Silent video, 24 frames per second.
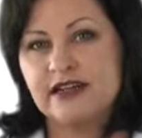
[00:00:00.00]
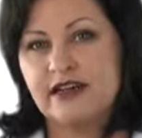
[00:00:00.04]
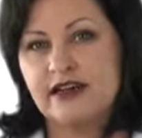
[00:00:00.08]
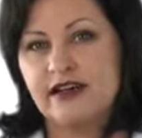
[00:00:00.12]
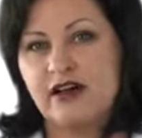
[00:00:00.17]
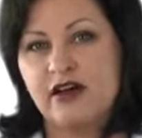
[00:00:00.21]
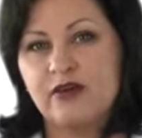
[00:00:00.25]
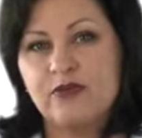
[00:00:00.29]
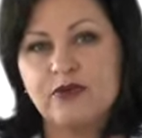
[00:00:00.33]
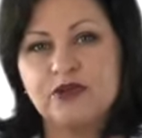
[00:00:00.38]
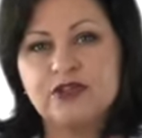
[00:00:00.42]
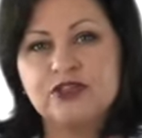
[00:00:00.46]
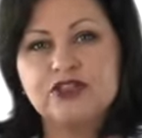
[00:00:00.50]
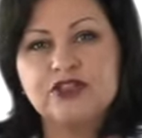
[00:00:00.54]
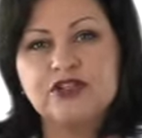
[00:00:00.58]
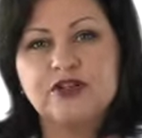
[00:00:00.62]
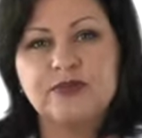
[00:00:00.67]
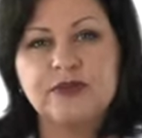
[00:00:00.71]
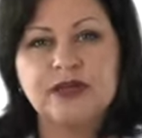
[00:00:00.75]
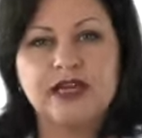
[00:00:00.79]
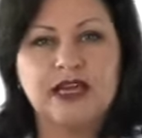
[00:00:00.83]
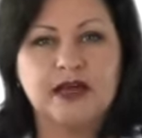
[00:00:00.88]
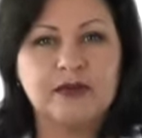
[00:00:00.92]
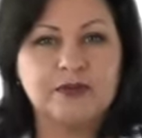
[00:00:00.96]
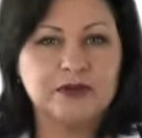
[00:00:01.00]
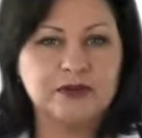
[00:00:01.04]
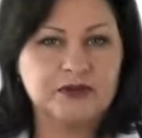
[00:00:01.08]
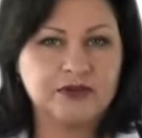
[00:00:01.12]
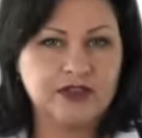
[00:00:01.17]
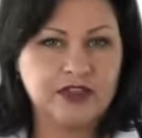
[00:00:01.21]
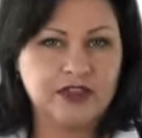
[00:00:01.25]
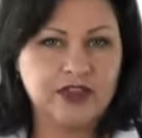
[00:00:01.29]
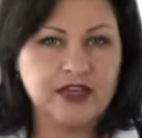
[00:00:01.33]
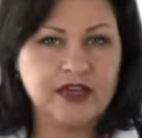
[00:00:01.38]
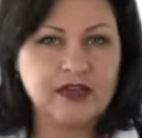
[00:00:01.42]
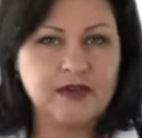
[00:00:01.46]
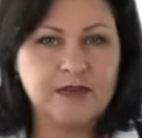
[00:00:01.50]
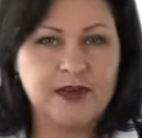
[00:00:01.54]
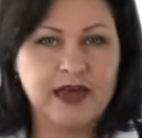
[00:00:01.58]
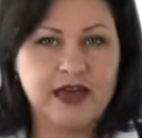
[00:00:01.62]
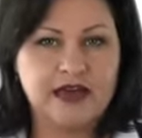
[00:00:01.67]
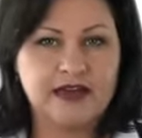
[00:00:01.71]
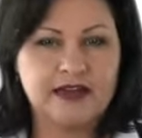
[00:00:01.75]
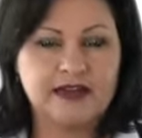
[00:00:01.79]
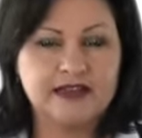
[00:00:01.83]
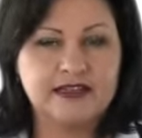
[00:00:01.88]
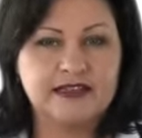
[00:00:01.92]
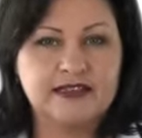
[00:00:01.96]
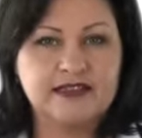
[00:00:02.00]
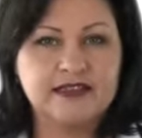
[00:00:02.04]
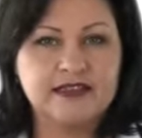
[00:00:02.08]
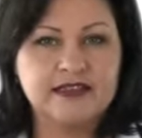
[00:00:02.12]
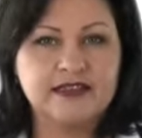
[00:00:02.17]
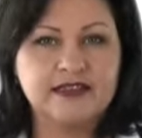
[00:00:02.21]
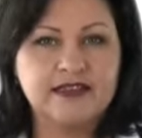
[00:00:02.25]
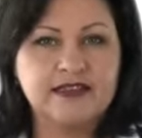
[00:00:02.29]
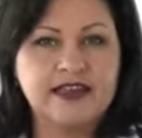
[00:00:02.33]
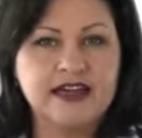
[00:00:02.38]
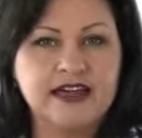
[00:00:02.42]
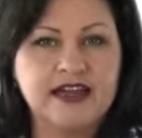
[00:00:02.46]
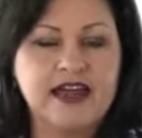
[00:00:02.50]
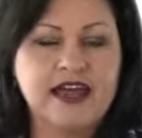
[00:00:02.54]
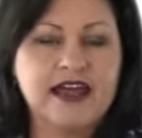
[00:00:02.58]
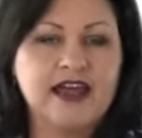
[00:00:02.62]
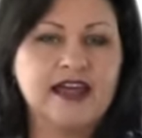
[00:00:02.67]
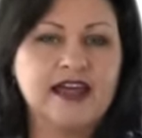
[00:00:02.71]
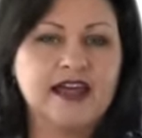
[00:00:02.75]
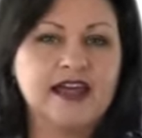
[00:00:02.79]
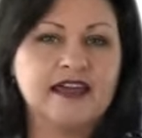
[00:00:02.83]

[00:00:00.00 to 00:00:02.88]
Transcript: I want you to be able to think about is that,